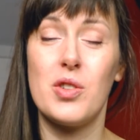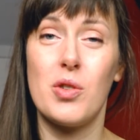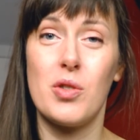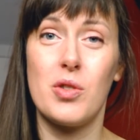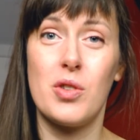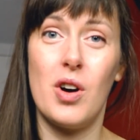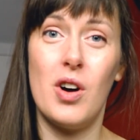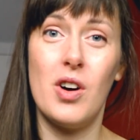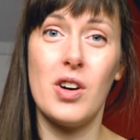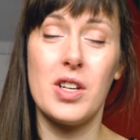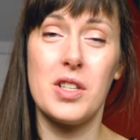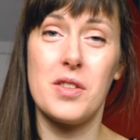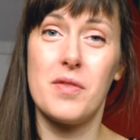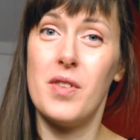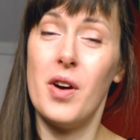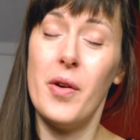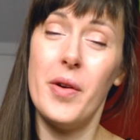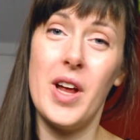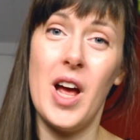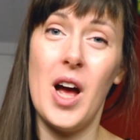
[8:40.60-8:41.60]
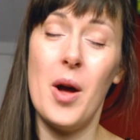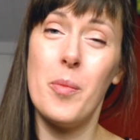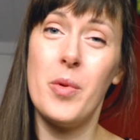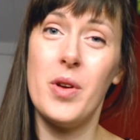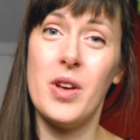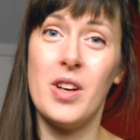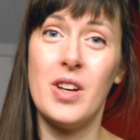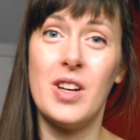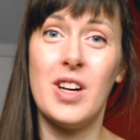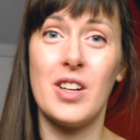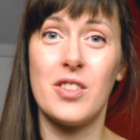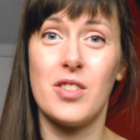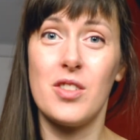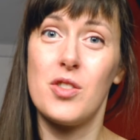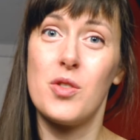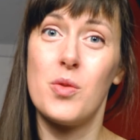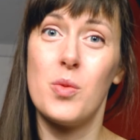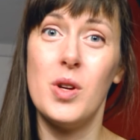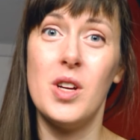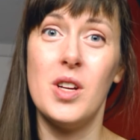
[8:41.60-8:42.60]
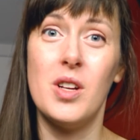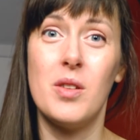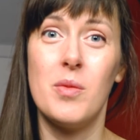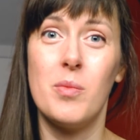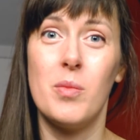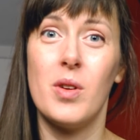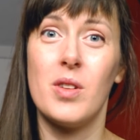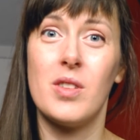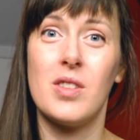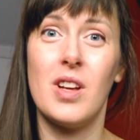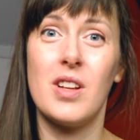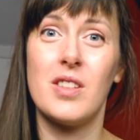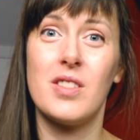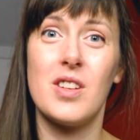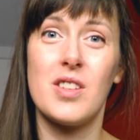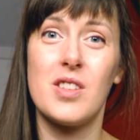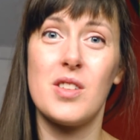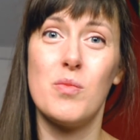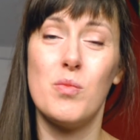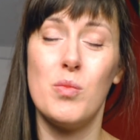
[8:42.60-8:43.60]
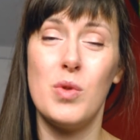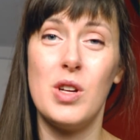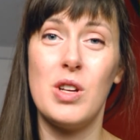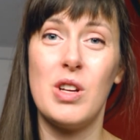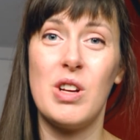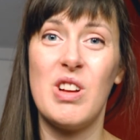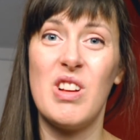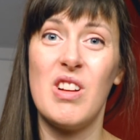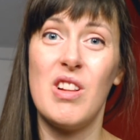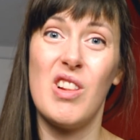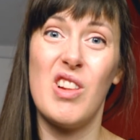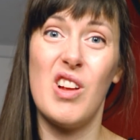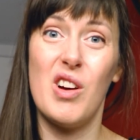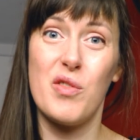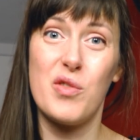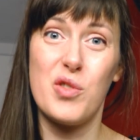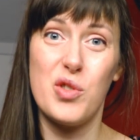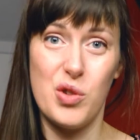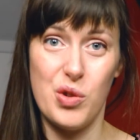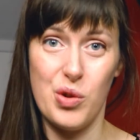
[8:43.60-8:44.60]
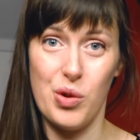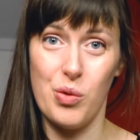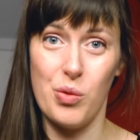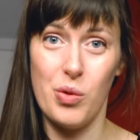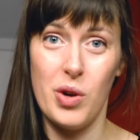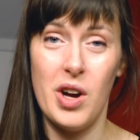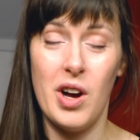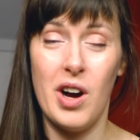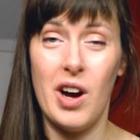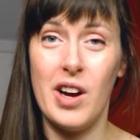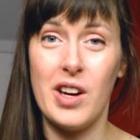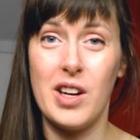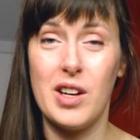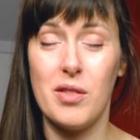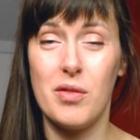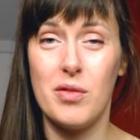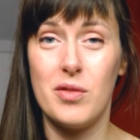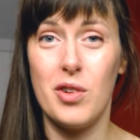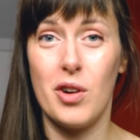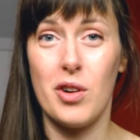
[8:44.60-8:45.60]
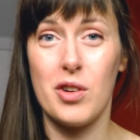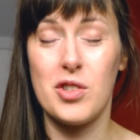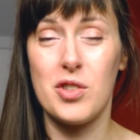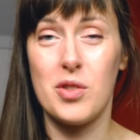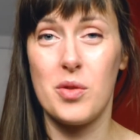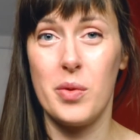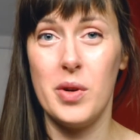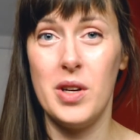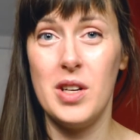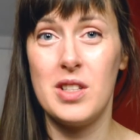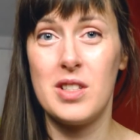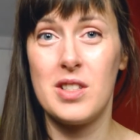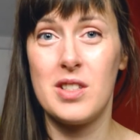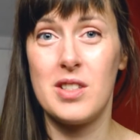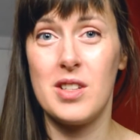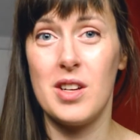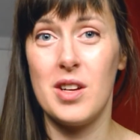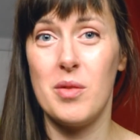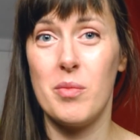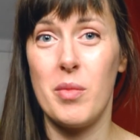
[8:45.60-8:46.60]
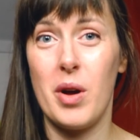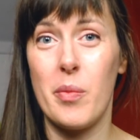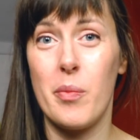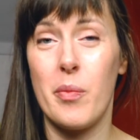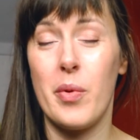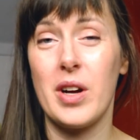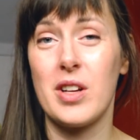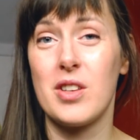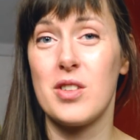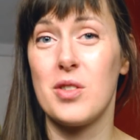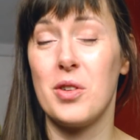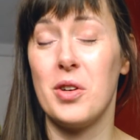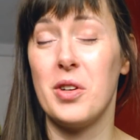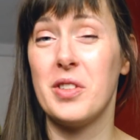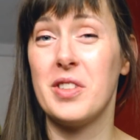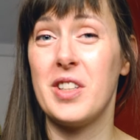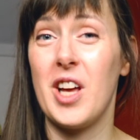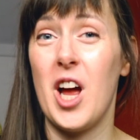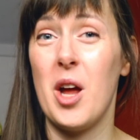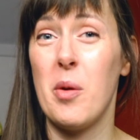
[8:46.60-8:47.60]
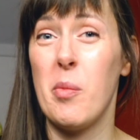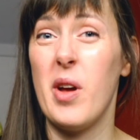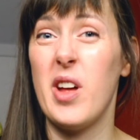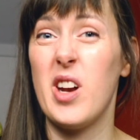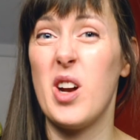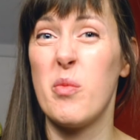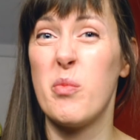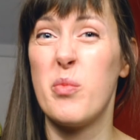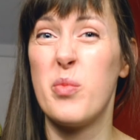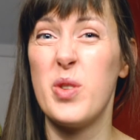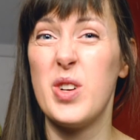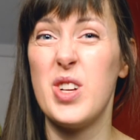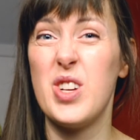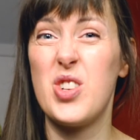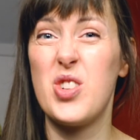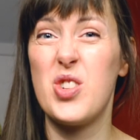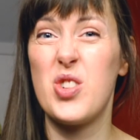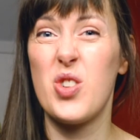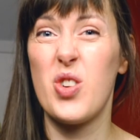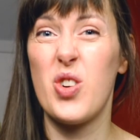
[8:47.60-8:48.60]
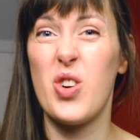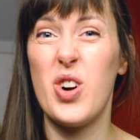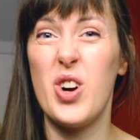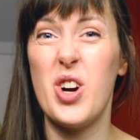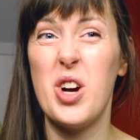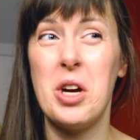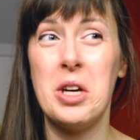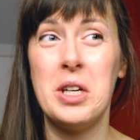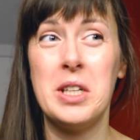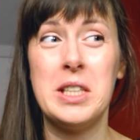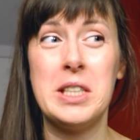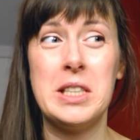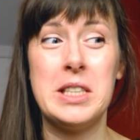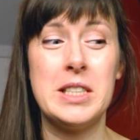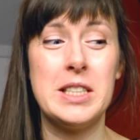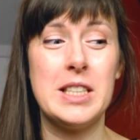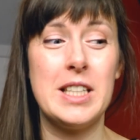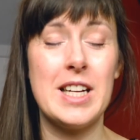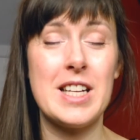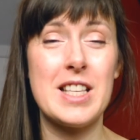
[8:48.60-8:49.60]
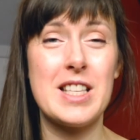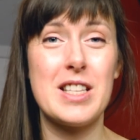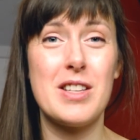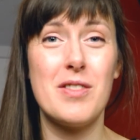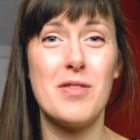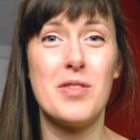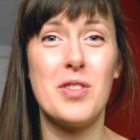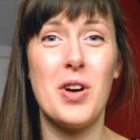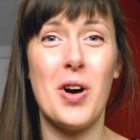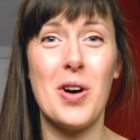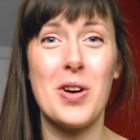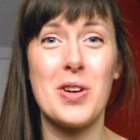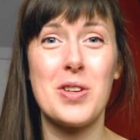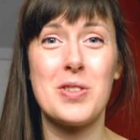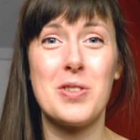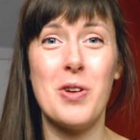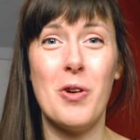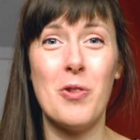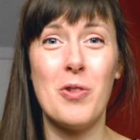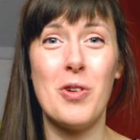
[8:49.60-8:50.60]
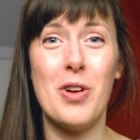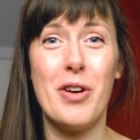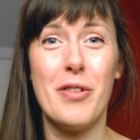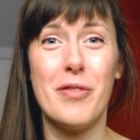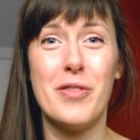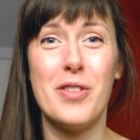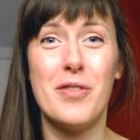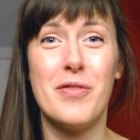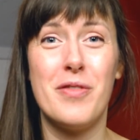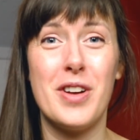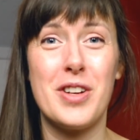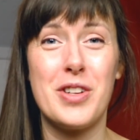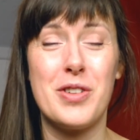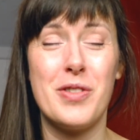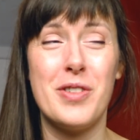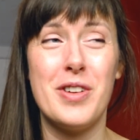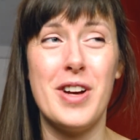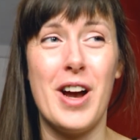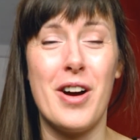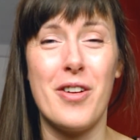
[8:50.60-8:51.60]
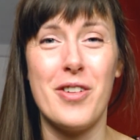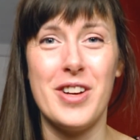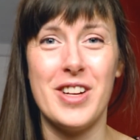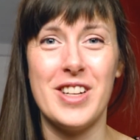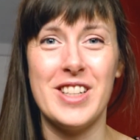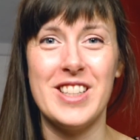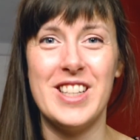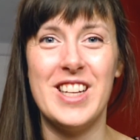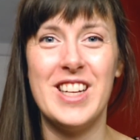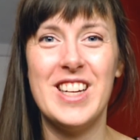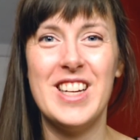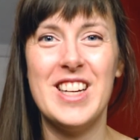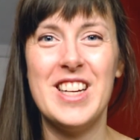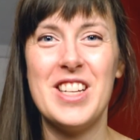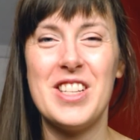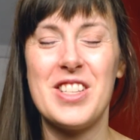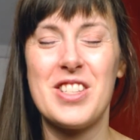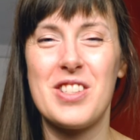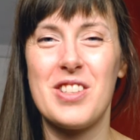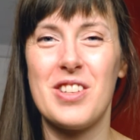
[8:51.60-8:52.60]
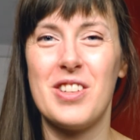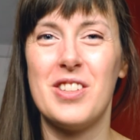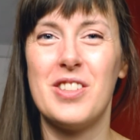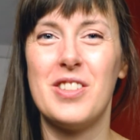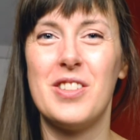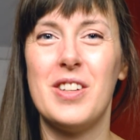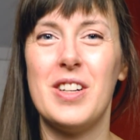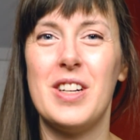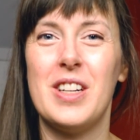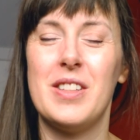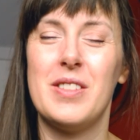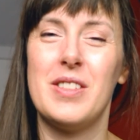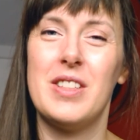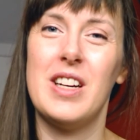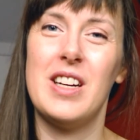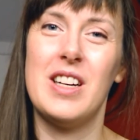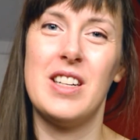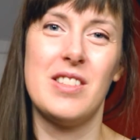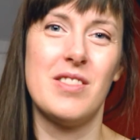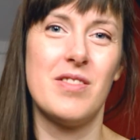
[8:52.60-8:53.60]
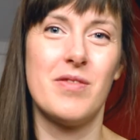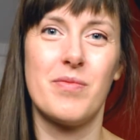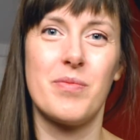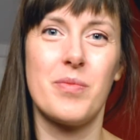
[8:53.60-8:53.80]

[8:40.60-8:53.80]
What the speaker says: your dog is very happy he got the treat, but that doesn't mean he loves you. I give dogs treats in my practice all the time, and I'm pretty sure lots of dogs don't love the veterinarian. So yeah,